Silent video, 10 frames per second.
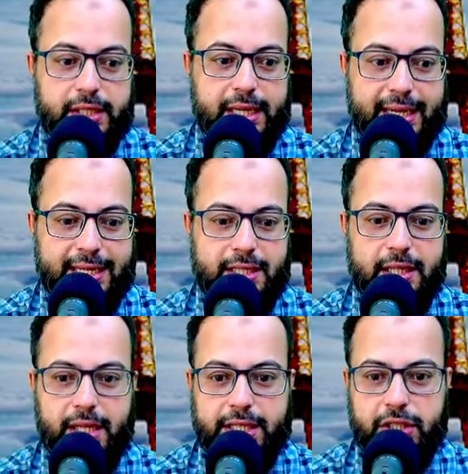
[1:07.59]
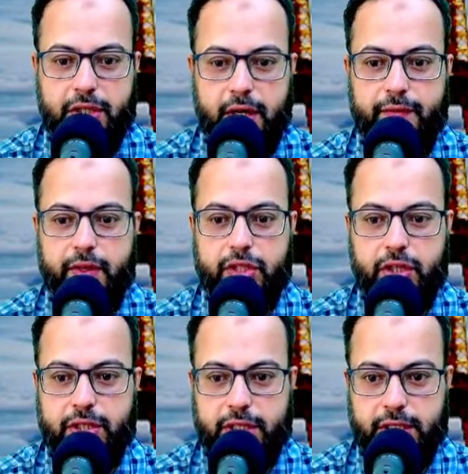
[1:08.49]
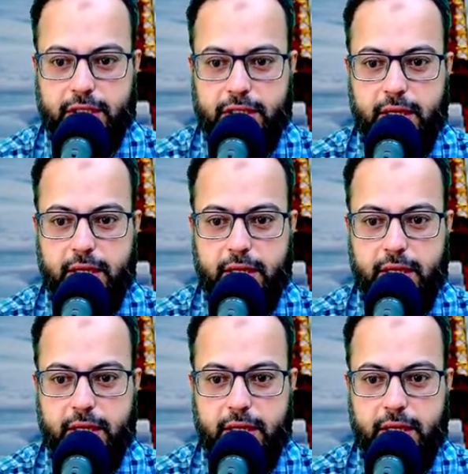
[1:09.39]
against the Duchess of Sussex.